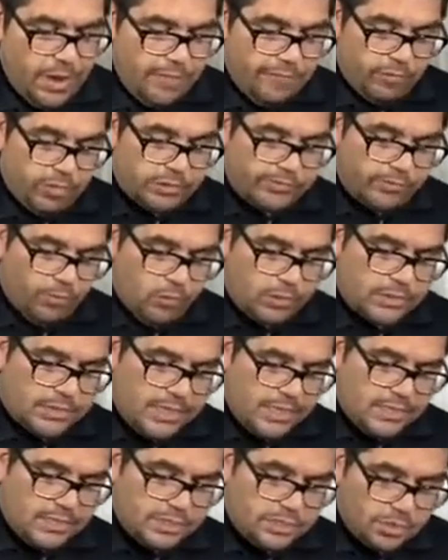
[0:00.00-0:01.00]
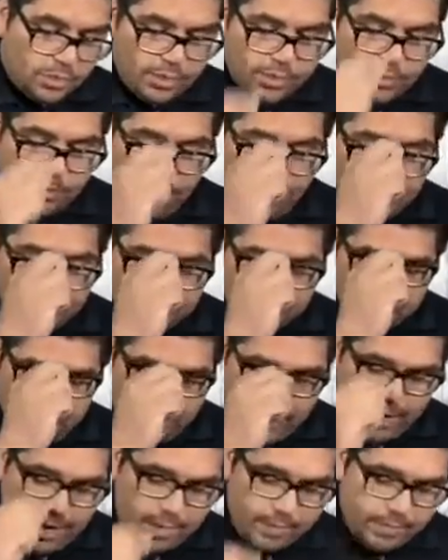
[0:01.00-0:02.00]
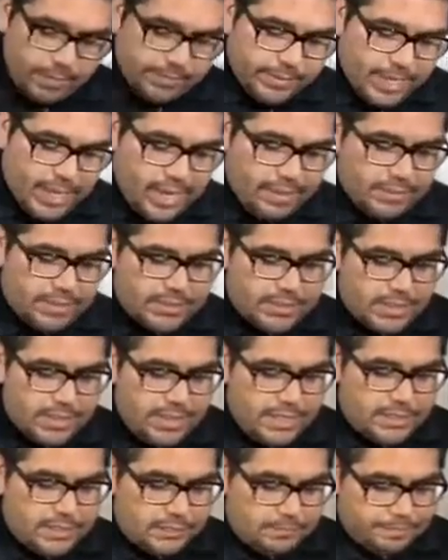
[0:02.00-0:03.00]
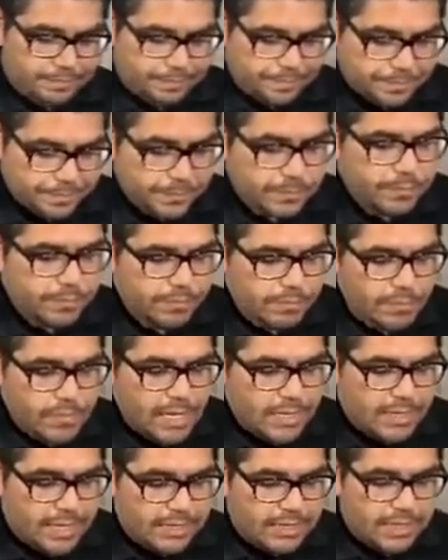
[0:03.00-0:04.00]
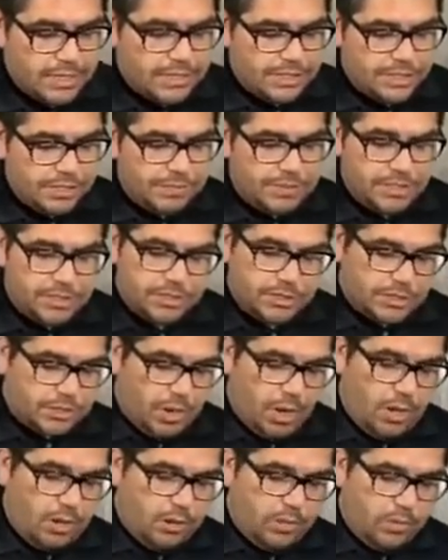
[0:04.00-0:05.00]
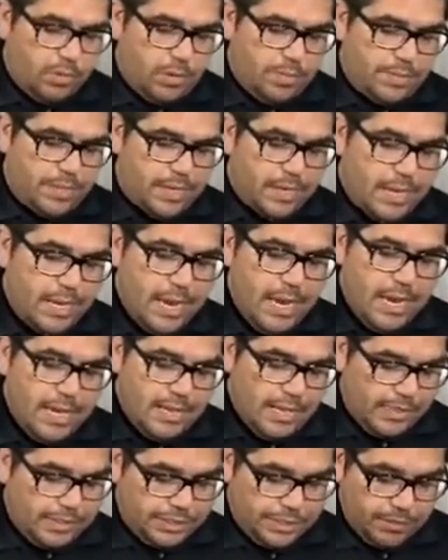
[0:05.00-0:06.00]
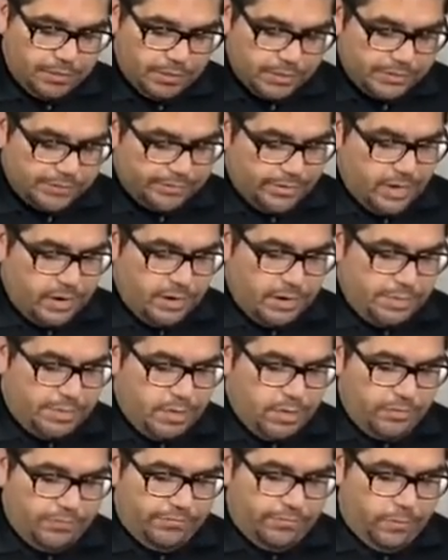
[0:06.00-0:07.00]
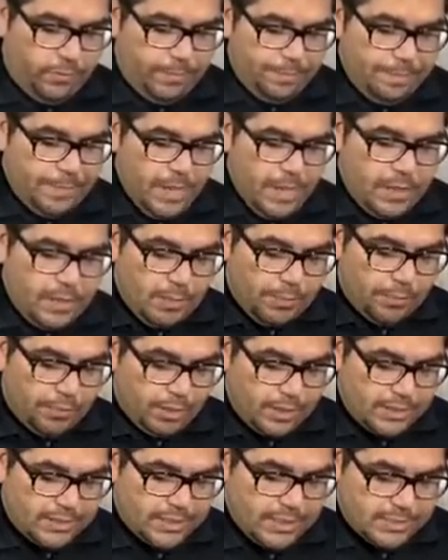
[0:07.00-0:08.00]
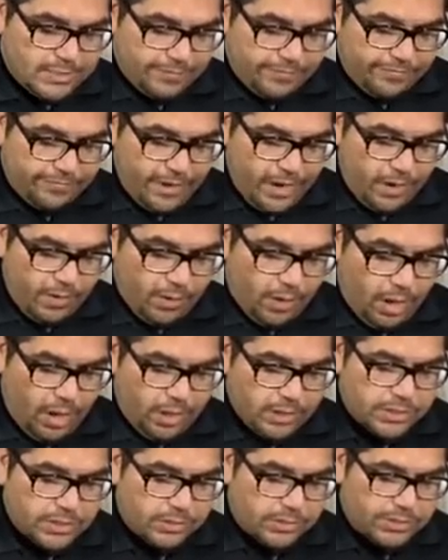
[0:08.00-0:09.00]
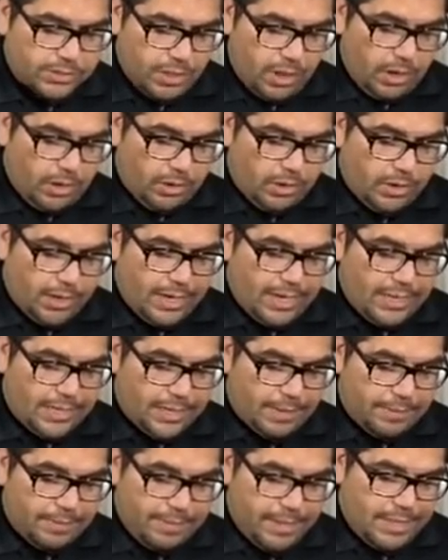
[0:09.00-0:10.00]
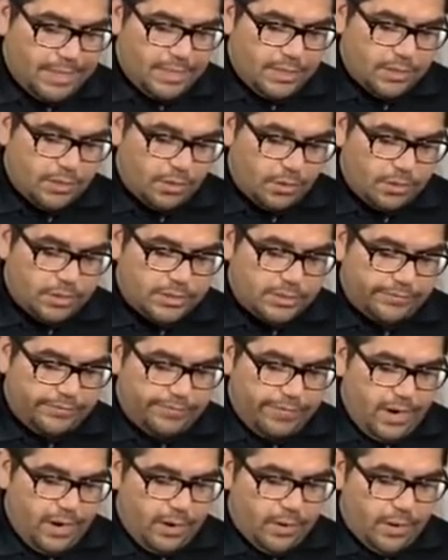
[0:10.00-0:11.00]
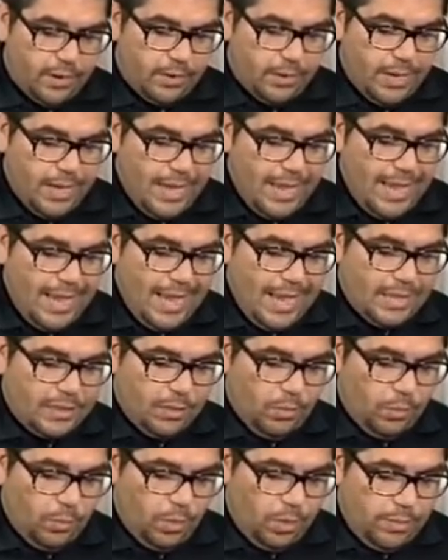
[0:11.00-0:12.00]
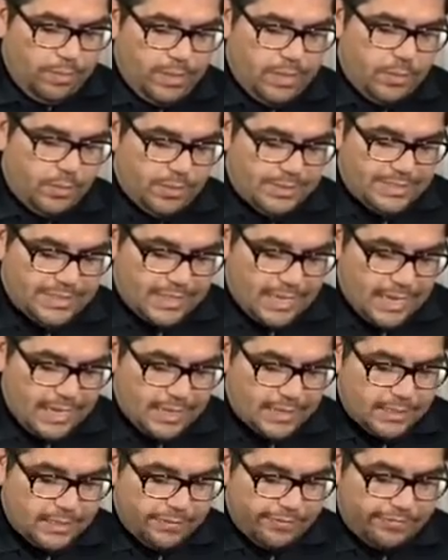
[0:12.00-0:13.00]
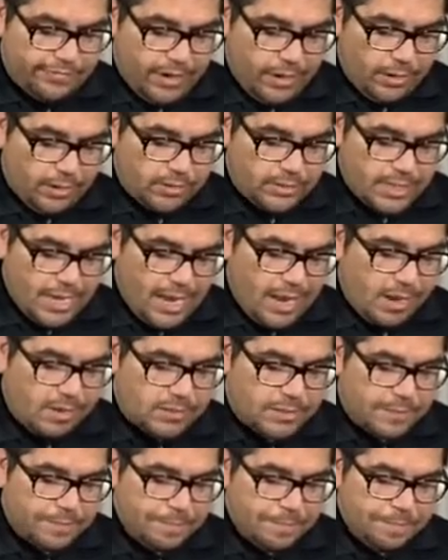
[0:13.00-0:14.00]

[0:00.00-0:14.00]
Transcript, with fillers: Verse 14 So it was when Abram came into Egypt that the Egyptian saw the woman, that she was very beautiful. The princess of Pharaoh also saw her and commended her to Pharaoh, and the woman was taken to Pharaoh's house.